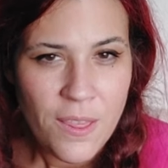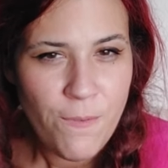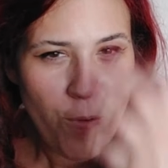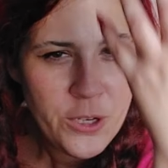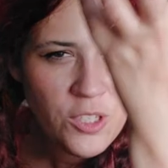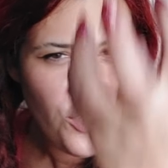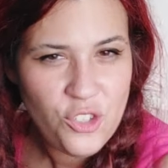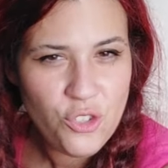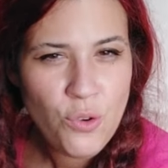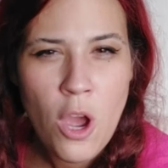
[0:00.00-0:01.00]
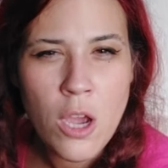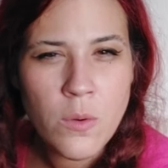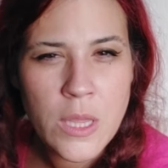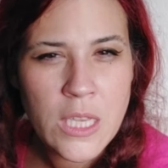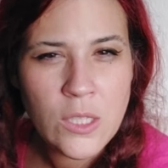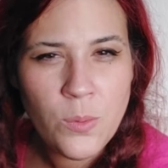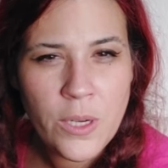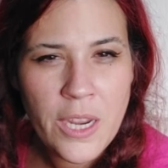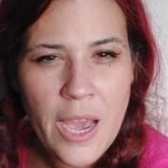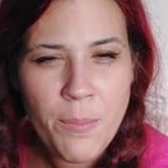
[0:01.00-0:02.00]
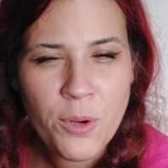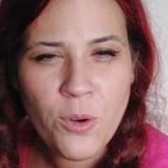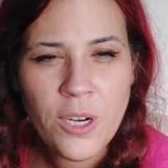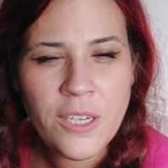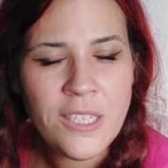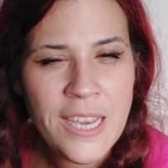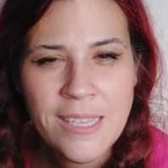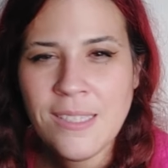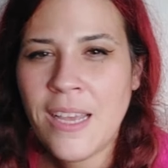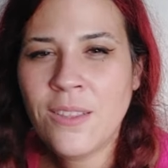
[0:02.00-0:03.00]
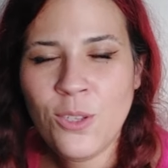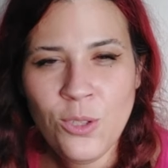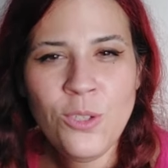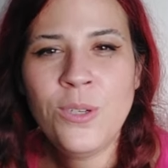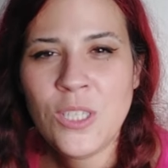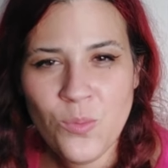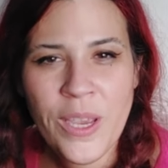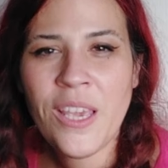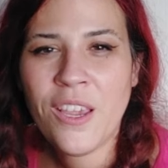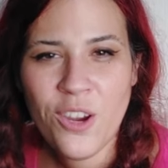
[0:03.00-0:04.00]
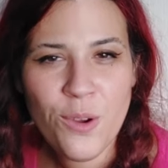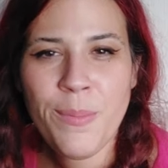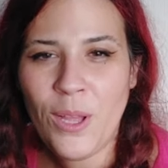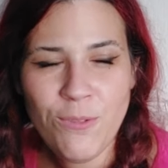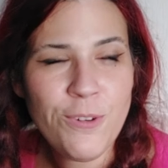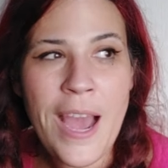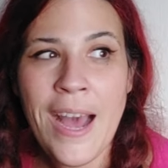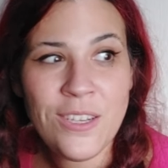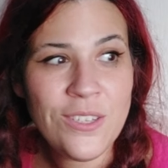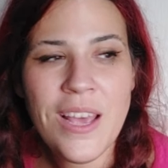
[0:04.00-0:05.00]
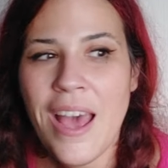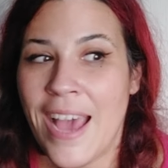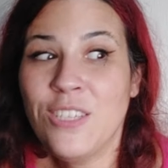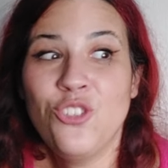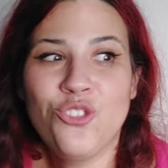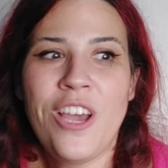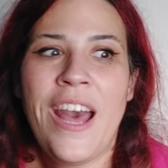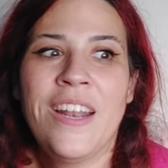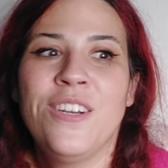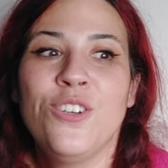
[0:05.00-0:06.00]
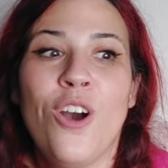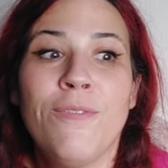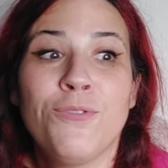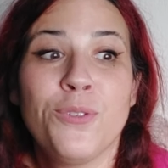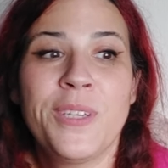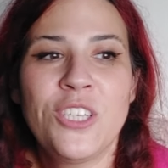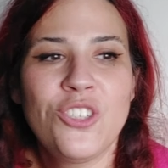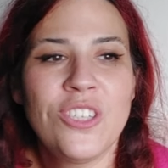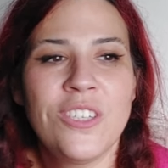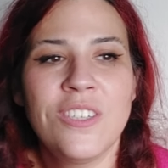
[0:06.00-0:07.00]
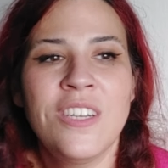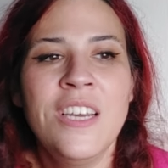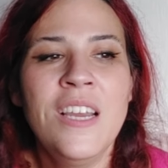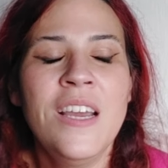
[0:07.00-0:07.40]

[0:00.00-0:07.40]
The force is strong with this one, Capricorn. Yes, and Lulu is ringing her bell for extra added confirmation.